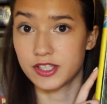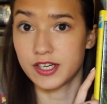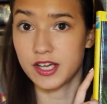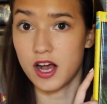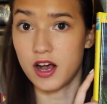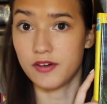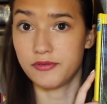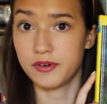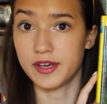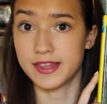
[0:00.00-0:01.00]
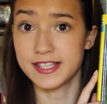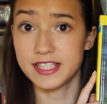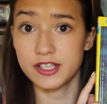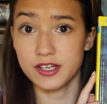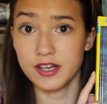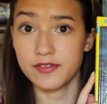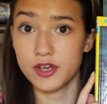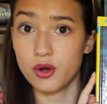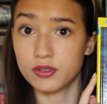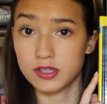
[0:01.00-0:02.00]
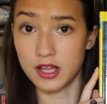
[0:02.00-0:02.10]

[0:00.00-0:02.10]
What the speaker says: starting off with The Secret of the Old